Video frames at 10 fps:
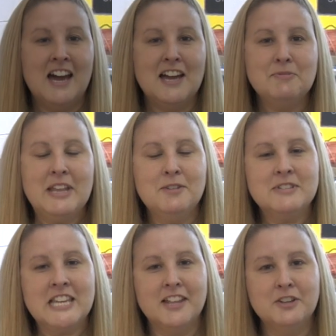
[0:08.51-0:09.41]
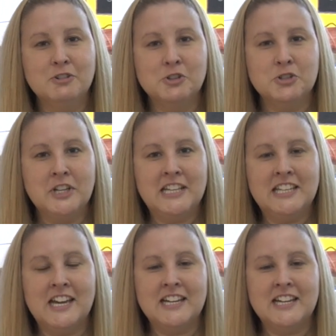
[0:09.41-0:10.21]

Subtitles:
Hi, my name is Kelly Grotrian.